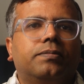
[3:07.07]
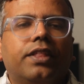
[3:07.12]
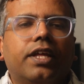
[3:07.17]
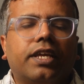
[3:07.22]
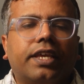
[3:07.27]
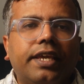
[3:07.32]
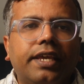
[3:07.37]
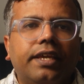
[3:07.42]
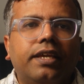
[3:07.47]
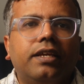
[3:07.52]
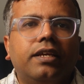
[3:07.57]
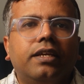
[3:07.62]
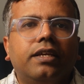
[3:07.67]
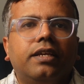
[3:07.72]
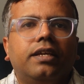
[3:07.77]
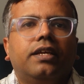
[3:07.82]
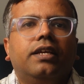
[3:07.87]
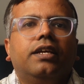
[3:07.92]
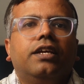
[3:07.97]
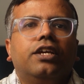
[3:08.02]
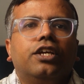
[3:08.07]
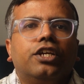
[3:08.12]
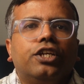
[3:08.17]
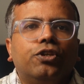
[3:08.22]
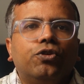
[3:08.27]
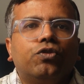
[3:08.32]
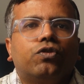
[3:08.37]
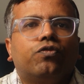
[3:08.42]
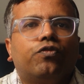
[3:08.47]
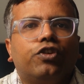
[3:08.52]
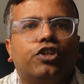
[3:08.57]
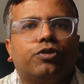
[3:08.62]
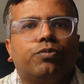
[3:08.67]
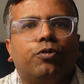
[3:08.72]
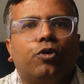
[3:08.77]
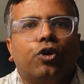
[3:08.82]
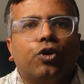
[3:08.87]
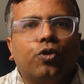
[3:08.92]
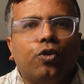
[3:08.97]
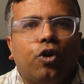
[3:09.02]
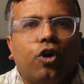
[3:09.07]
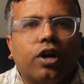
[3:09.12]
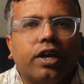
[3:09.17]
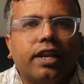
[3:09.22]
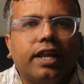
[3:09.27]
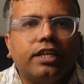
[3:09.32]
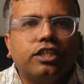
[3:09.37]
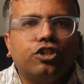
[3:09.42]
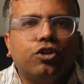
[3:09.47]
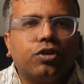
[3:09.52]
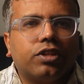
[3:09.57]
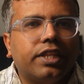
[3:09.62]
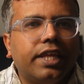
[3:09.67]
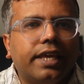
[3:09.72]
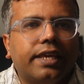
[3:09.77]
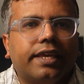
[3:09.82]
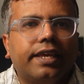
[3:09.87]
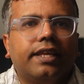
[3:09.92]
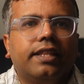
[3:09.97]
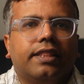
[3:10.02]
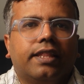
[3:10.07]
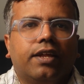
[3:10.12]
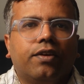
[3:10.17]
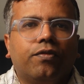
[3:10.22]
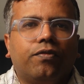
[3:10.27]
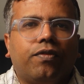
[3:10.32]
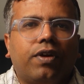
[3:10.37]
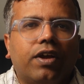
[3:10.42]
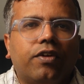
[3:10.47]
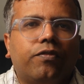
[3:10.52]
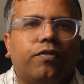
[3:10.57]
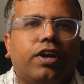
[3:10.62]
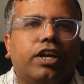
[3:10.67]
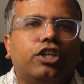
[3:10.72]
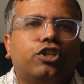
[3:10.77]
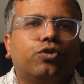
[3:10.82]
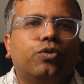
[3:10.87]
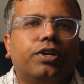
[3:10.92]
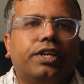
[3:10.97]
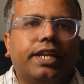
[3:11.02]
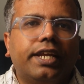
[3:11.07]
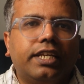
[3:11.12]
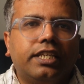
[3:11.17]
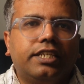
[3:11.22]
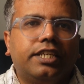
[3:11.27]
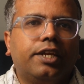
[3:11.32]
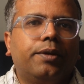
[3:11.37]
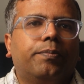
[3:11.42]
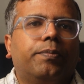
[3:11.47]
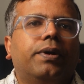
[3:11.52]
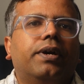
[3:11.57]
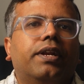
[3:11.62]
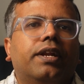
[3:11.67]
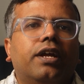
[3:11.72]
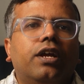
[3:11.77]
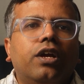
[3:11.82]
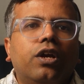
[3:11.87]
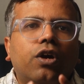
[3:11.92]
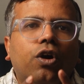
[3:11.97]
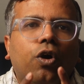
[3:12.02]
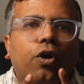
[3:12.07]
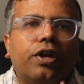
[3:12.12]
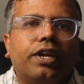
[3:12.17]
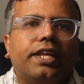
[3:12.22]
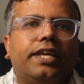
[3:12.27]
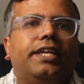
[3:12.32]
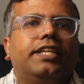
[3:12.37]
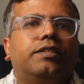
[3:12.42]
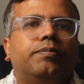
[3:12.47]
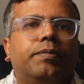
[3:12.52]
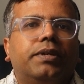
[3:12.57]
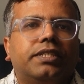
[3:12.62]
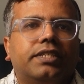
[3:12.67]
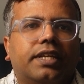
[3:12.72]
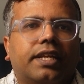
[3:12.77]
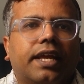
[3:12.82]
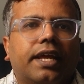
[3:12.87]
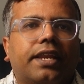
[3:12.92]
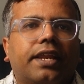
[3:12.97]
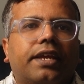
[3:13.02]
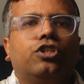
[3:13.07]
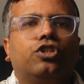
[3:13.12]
The key, use fishbone to organize your thinking, then 5 why to dig deeper on each major category.